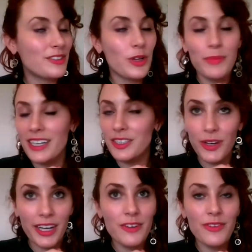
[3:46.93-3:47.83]
be as
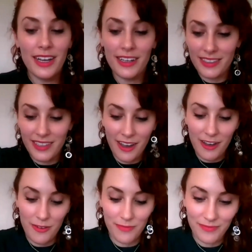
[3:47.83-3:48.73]
creative and as
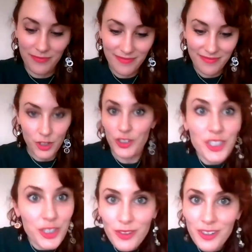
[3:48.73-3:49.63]

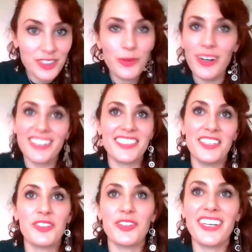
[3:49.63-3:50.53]
traditional as you want,
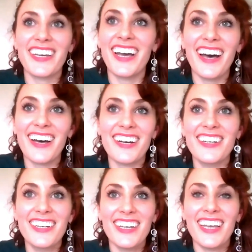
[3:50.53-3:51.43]
essentially,
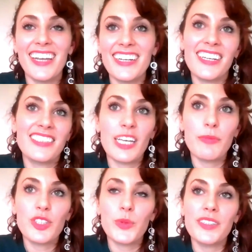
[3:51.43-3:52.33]
and it is
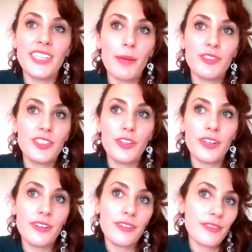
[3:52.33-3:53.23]
able to adapt to
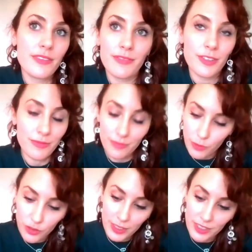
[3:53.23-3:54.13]
the
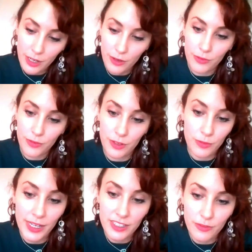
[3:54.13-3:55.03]
movement of and
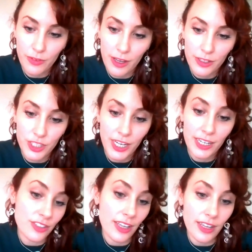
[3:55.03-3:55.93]
rate of
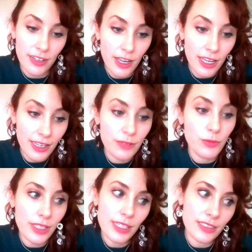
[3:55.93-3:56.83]
change that
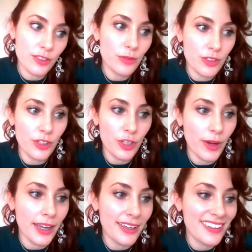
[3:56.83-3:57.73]
really is known to the
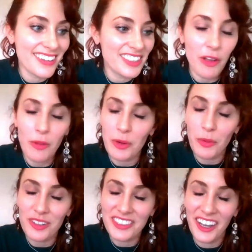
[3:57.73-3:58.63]
UI development
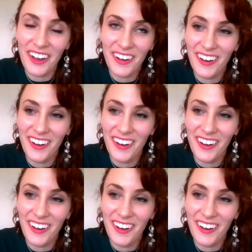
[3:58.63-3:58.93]
world. So,